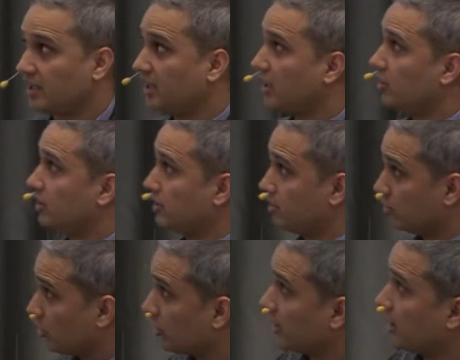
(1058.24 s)
by
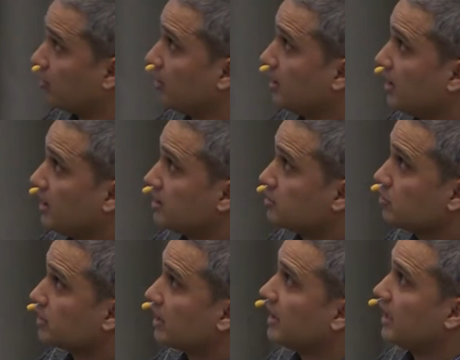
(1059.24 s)
law now.
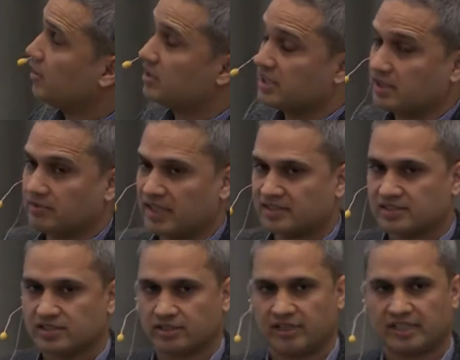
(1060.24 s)
2/3 IoT
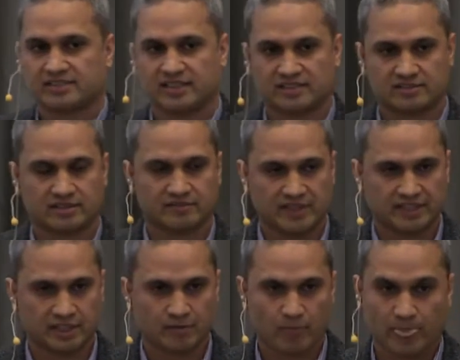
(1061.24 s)
devices generate sensitive
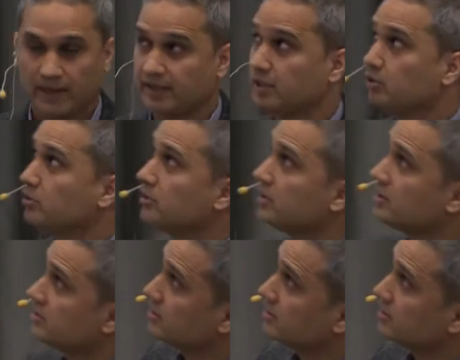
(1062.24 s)
data. New